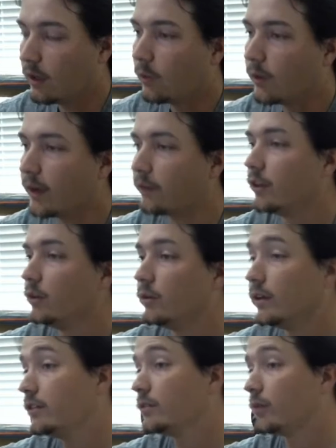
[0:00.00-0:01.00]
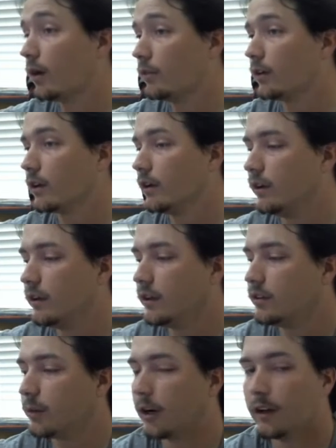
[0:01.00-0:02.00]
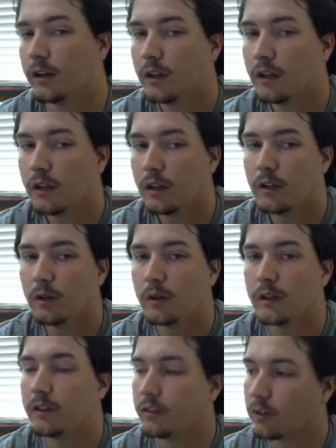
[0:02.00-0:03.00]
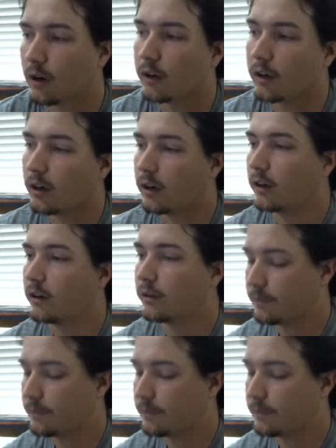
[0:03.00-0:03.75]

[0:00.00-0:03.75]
Whenever you Digivolve a Digimon, you get to draw a card.